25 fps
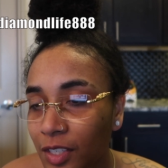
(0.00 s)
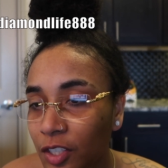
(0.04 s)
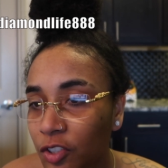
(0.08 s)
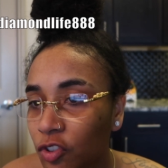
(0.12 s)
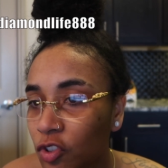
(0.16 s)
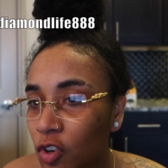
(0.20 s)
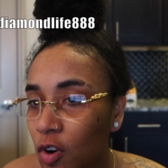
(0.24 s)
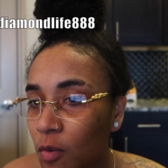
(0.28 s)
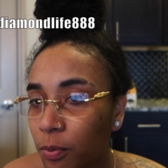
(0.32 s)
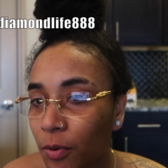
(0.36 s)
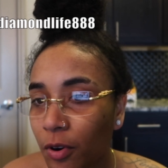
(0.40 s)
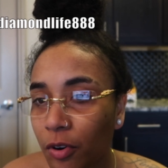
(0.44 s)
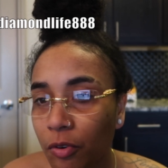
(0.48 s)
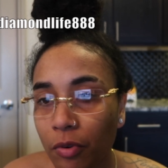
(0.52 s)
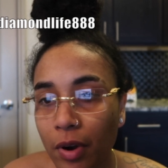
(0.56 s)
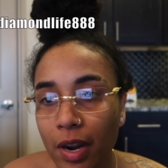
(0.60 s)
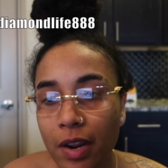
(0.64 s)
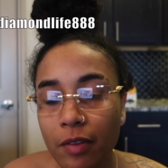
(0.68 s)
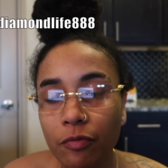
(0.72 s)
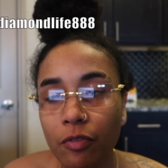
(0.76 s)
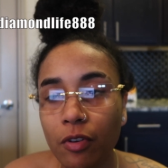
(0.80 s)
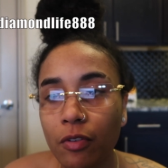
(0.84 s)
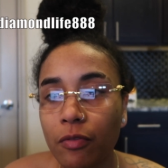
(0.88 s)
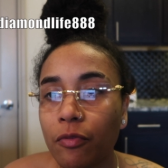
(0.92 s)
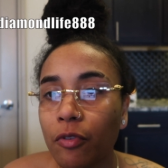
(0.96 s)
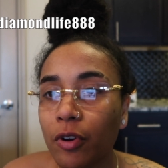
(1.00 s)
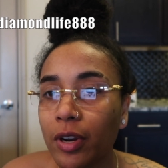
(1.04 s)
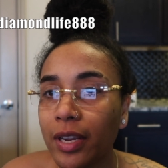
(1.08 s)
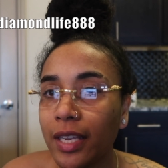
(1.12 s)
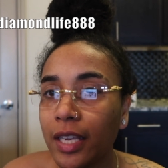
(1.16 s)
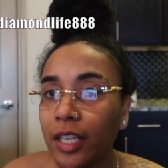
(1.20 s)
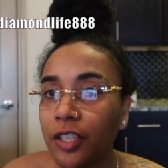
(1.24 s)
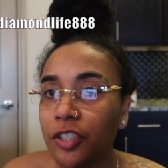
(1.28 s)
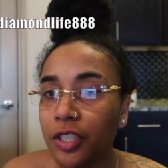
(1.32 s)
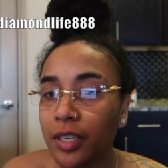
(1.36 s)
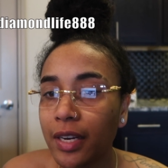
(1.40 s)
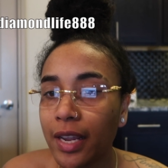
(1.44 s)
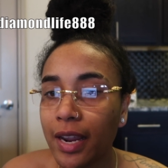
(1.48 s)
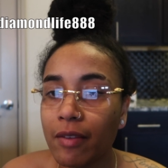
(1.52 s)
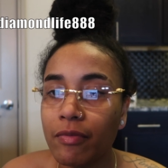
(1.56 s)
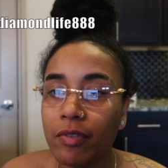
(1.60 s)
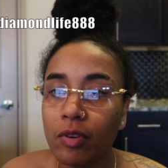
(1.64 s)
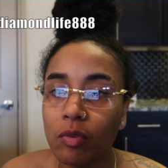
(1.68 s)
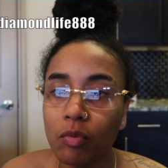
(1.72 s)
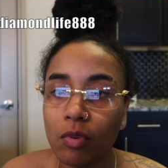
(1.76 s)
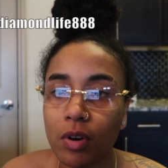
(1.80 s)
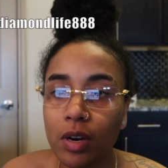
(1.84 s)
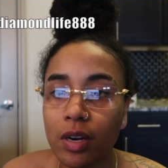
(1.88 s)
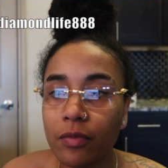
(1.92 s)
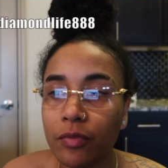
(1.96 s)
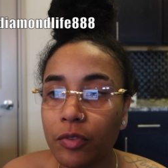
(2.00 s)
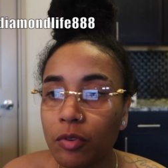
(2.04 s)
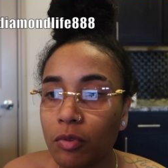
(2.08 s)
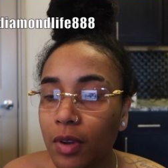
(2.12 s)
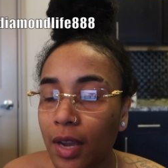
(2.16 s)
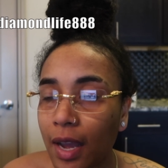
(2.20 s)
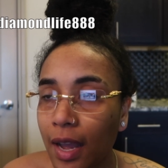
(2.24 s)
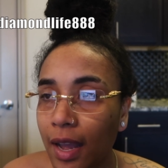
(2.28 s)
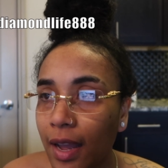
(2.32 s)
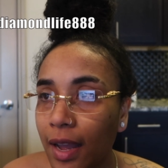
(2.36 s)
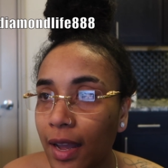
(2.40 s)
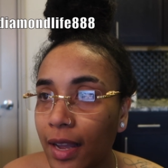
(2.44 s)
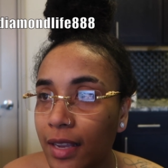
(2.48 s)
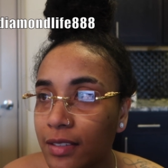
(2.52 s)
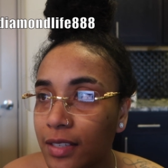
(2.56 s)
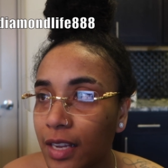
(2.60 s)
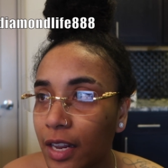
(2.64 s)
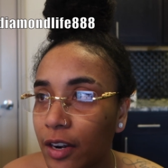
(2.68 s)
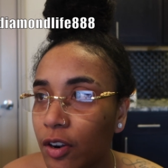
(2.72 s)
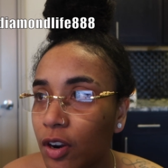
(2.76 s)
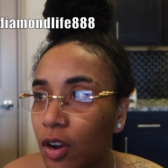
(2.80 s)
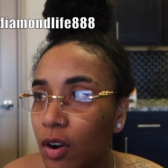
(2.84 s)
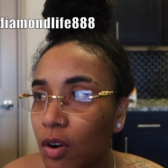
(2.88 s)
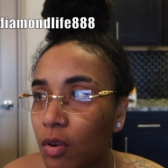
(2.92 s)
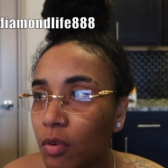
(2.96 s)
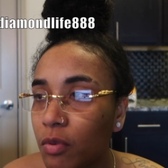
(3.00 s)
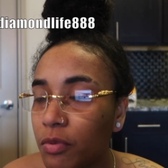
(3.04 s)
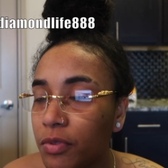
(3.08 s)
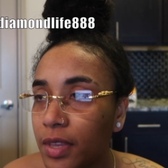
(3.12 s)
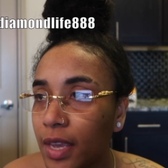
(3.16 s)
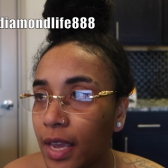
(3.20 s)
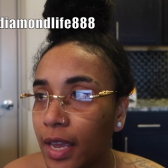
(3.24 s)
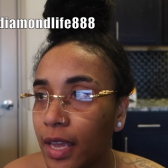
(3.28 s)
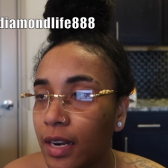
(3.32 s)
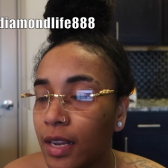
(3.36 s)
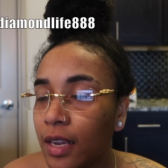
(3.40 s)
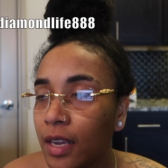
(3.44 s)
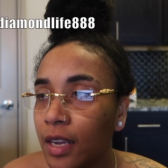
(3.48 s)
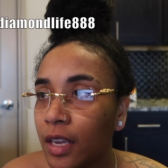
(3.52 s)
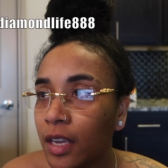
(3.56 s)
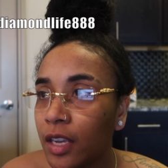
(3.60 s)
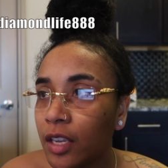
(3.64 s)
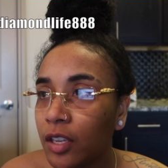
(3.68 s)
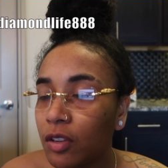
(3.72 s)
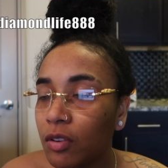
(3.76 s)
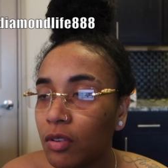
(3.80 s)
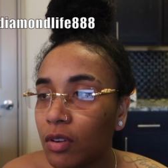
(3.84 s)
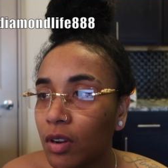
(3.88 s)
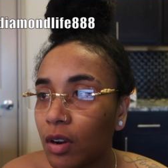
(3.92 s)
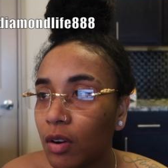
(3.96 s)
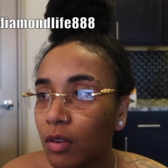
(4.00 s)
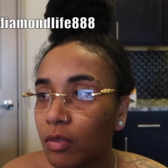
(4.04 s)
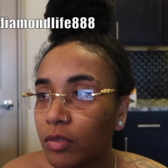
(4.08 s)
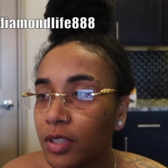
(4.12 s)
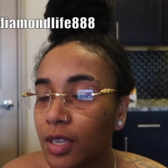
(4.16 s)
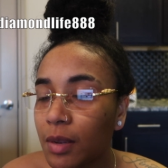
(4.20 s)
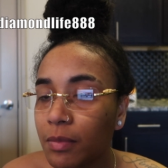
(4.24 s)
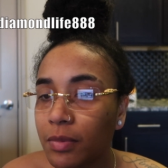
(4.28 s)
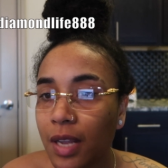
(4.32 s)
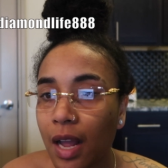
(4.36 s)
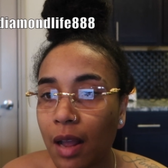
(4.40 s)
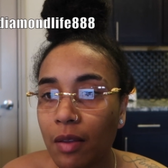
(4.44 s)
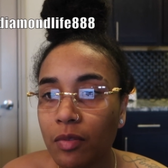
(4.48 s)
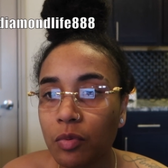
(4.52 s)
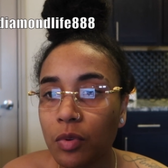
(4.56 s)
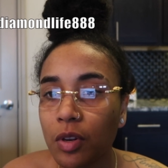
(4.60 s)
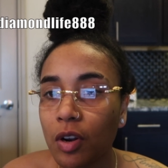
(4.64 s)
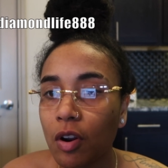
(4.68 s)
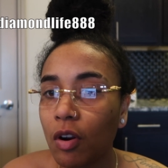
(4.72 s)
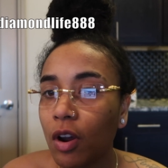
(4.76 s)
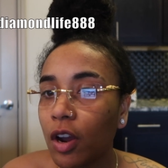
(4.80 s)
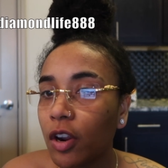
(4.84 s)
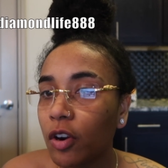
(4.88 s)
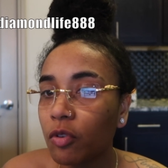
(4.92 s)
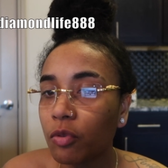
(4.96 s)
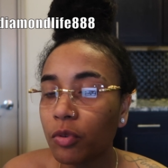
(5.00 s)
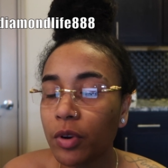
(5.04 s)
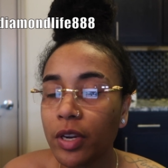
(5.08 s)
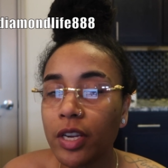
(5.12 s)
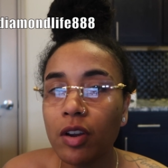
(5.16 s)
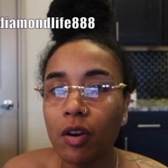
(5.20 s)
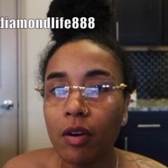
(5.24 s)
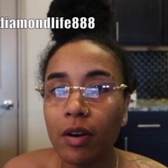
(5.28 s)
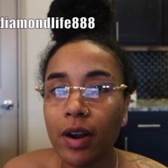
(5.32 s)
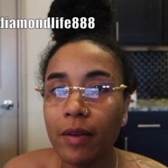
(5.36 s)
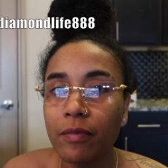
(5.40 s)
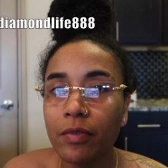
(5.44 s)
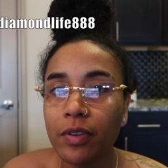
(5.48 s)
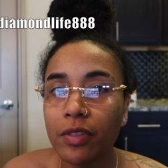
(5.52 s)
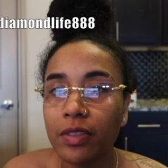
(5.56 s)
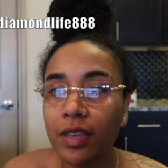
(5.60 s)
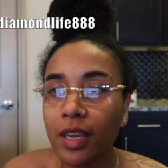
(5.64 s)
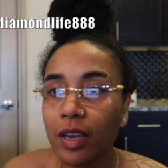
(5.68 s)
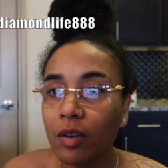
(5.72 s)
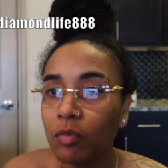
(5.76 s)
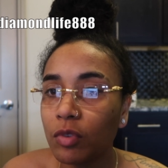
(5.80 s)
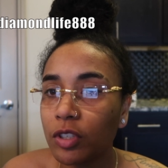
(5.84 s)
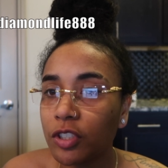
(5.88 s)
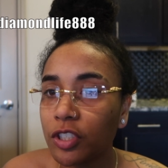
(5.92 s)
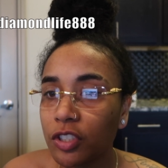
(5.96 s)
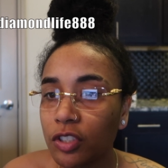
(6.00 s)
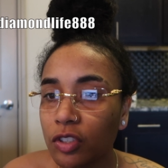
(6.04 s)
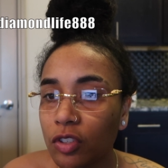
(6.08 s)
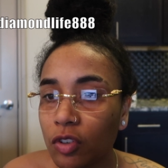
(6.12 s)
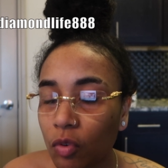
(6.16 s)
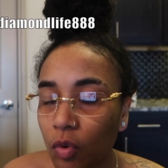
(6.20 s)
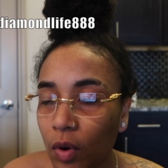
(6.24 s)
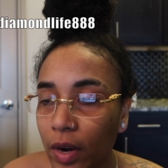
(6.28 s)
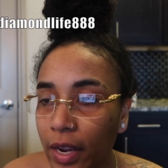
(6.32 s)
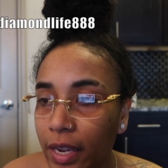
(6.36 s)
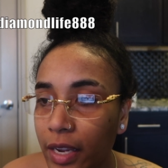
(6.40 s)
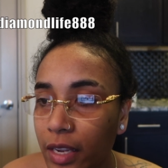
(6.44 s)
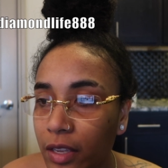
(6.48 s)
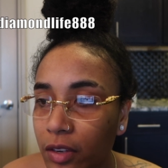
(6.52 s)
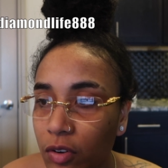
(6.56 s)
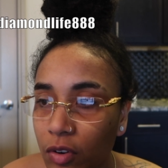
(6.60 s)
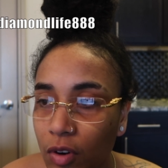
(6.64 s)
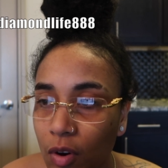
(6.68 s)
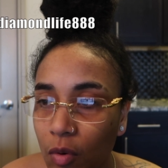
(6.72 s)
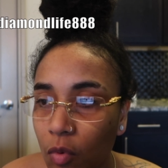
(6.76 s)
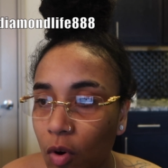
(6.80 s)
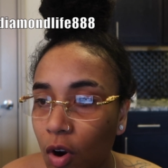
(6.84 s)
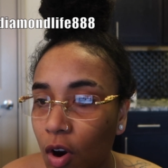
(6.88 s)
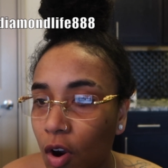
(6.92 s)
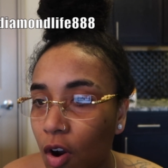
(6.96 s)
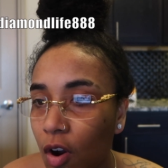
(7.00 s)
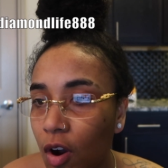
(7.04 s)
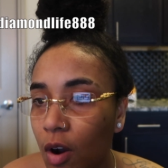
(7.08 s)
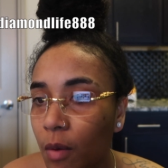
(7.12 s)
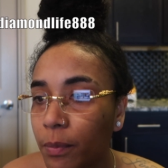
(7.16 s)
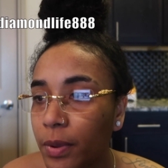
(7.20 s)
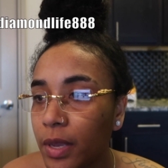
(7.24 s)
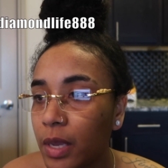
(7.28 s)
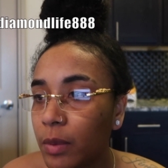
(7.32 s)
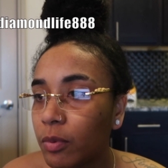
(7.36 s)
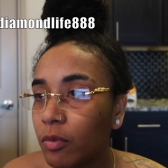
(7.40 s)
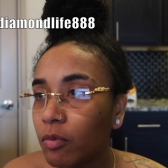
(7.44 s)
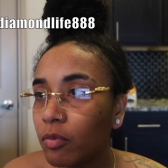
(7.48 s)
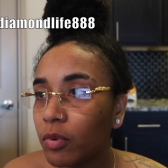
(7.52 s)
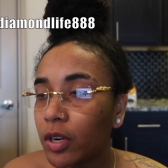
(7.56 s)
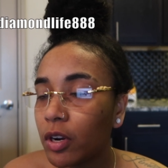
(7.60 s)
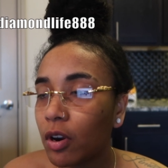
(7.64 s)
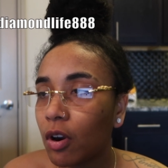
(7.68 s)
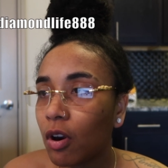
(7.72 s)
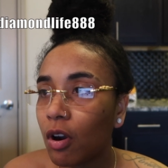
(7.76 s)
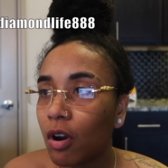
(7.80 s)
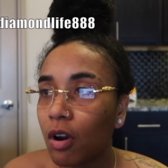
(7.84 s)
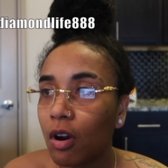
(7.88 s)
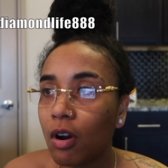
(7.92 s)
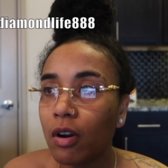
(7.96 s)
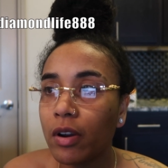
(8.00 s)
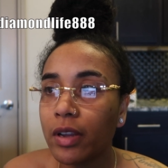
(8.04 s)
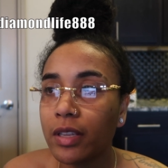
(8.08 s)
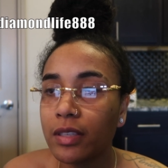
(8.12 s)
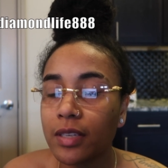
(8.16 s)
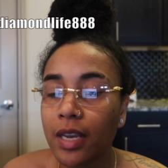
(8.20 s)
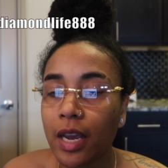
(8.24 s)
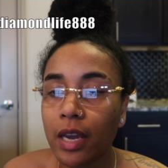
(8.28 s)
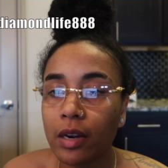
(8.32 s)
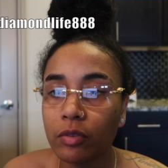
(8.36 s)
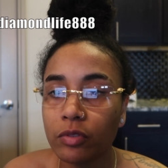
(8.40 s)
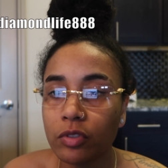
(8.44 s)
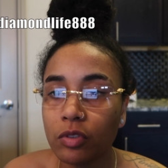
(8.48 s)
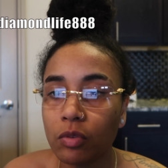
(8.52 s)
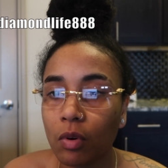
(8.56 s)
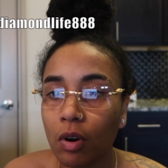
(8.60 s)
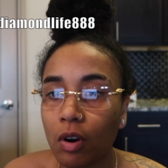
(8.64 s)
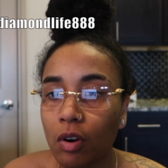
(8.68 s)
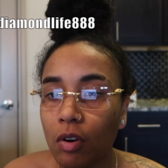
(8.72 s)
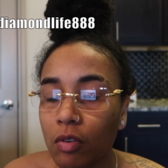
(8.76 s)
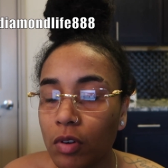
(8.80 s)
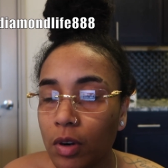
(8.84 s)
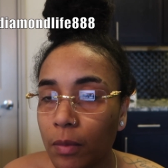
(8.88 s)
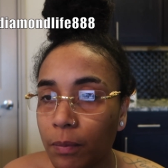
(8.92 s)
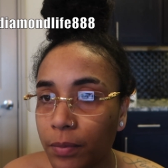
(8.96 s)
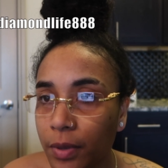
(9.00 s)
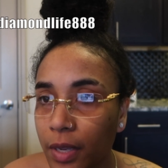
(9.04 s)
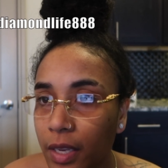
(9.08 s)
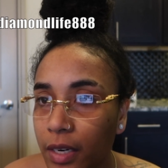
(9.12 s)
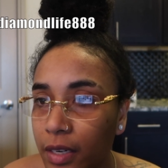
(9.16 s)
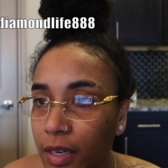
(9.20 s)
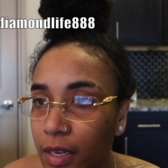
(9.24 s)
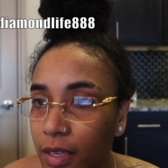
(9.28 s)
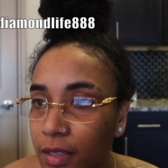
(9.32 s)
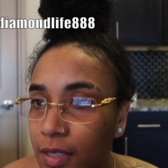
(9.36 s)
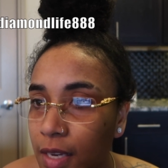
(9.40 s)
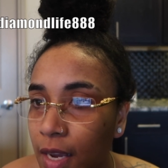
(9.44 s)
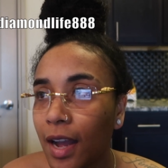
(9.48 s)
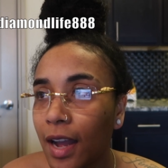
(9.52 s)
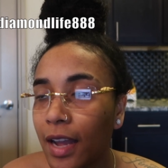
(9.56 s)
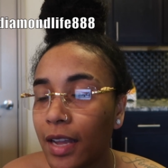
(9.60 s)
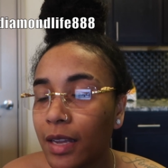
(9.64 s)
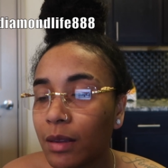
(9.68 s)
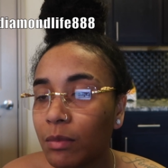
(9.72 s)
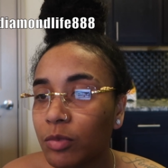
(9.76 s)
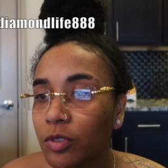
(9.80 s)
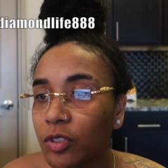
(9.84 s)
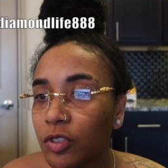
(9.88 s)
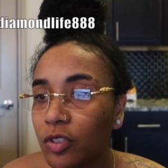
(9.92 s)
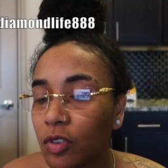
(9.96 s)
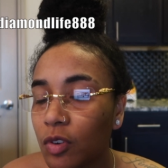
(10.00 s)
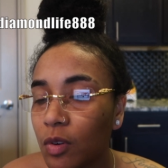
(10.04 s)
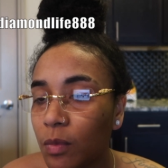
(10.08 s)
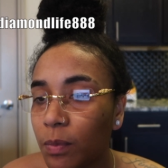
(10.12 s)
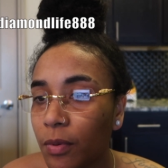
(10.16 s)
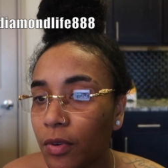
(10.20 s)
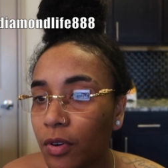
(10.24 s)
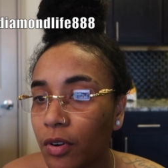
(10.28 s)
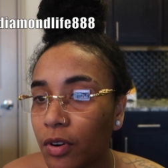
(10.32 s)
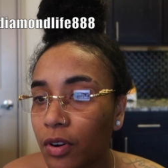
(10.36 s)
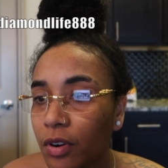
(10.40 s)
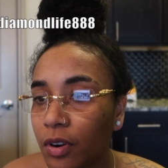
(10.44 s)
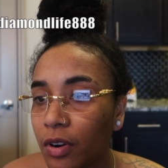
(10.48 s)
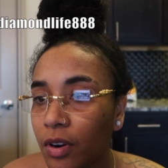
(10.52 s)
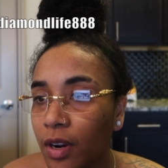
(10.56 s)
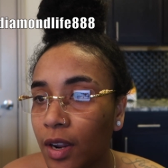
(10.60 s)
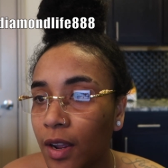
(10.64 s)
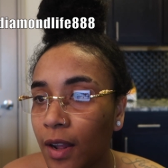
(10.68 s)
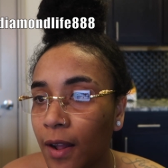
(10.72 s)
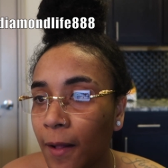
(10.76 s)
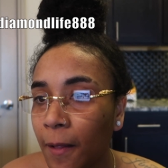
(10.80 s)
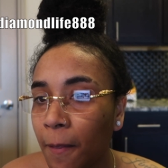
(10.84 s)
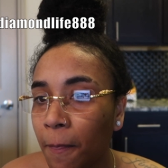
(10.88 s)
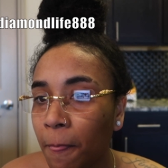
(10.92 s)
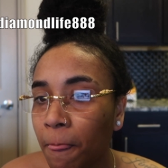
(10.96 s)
super grateful for each and every one of you guys i know that you know sometimes we don't agree on everything which is great you know we're all people we are all entitled to our own opinions i am super